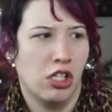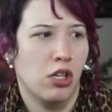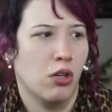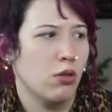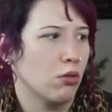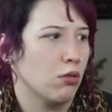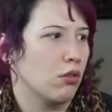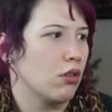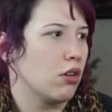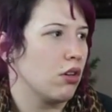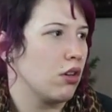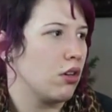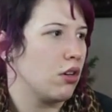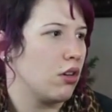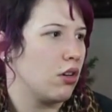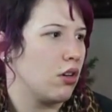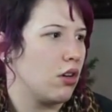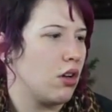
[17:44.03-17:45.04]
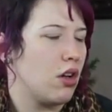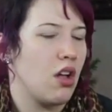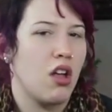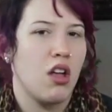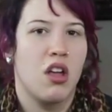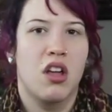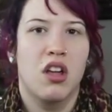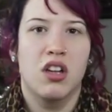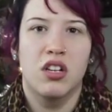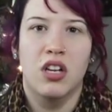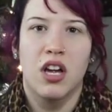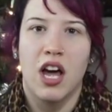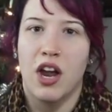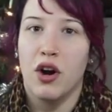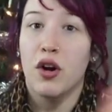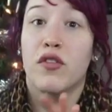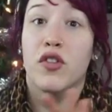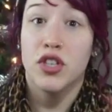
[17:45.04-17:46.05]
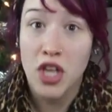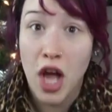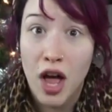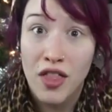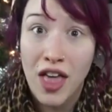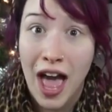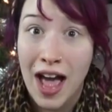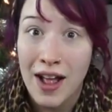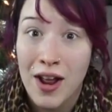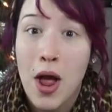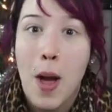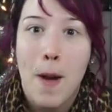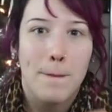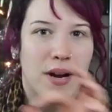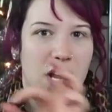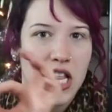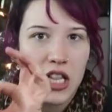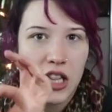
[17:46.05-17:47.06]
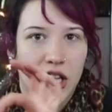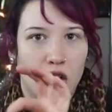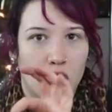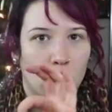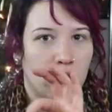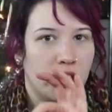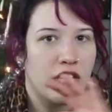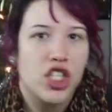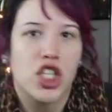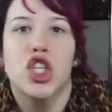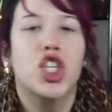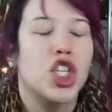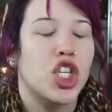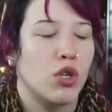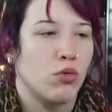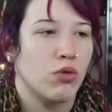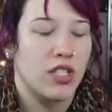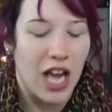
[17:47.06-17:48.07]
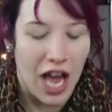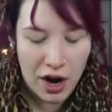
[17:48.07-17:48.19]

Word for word: Oh, I don't know if you saw that, but it literally just shoots.